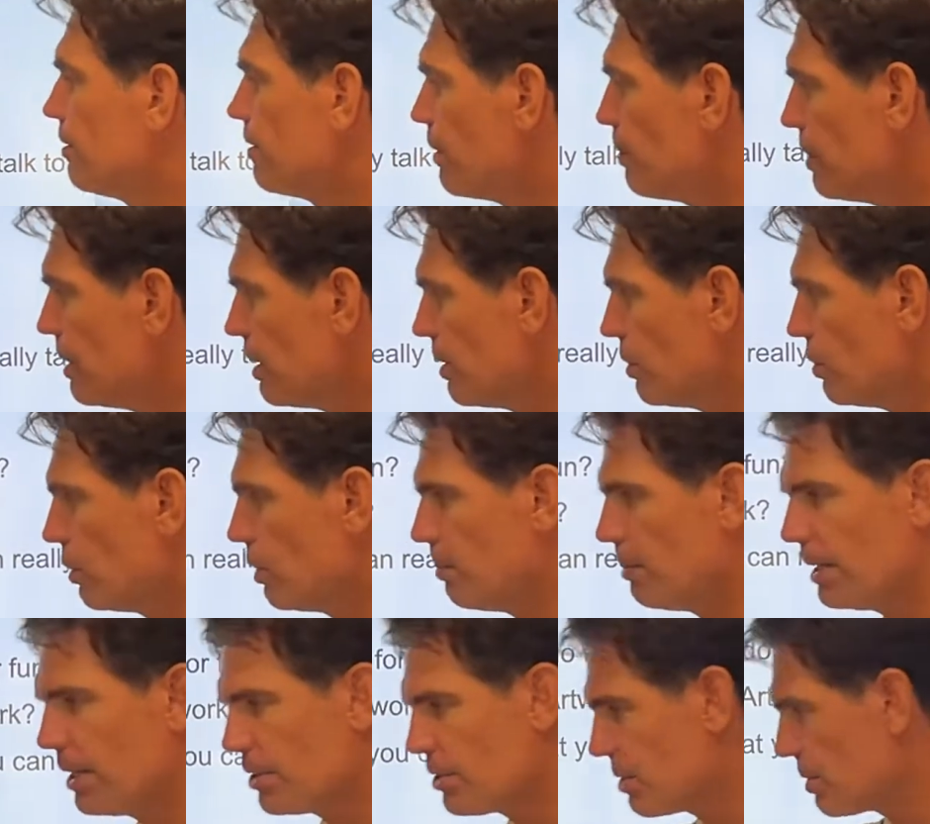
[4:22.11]
for me to know
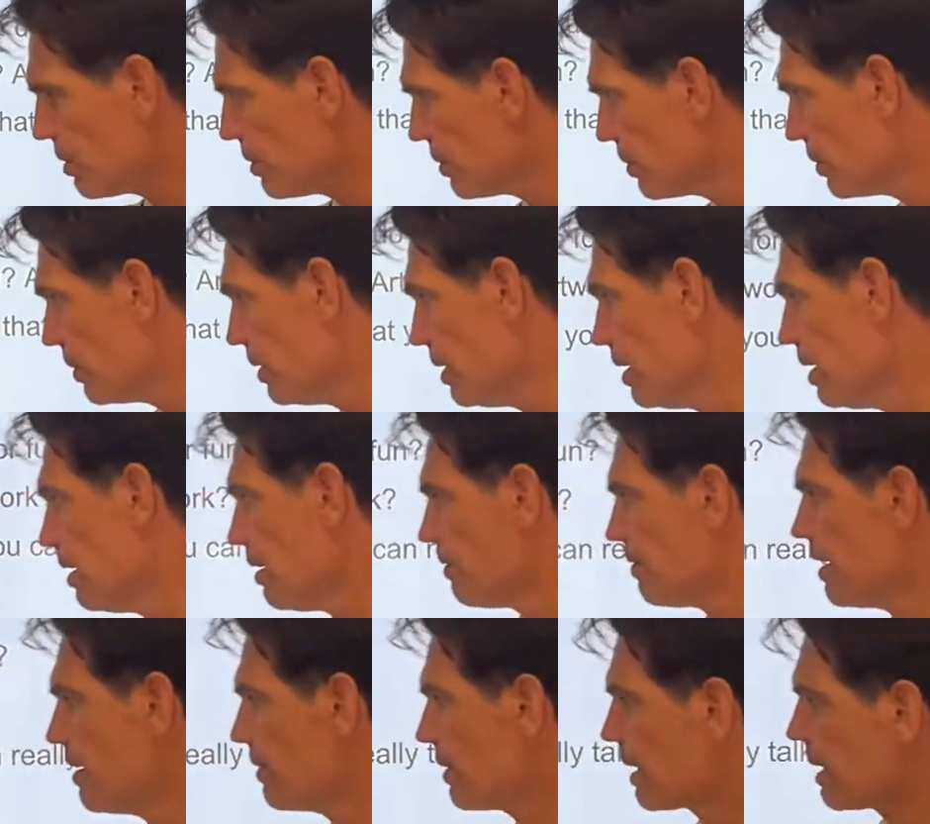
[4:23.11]
about you?
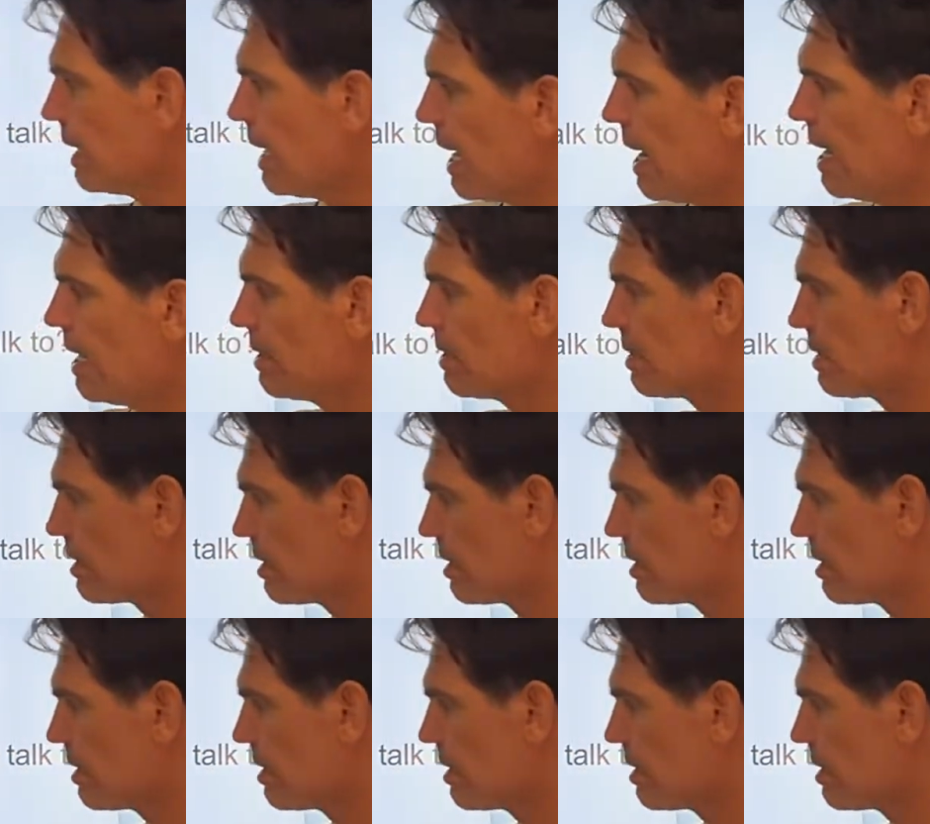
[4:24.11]
Favorite class,